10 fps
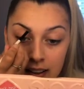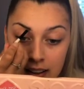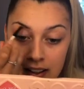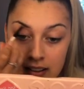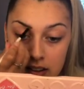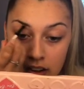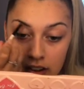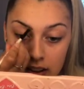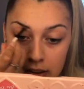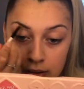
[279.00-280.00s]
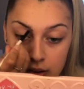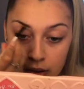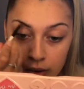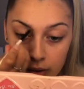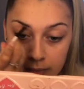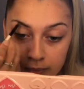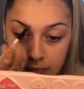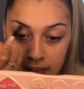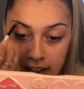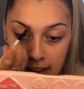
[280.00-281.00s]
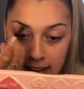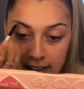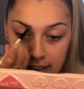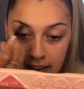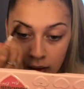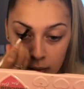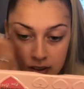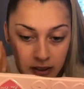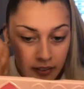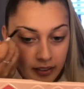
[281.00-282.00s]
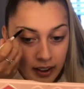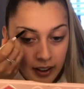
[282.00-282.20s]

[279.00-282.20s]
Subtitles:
as young girls do, and I always loved it.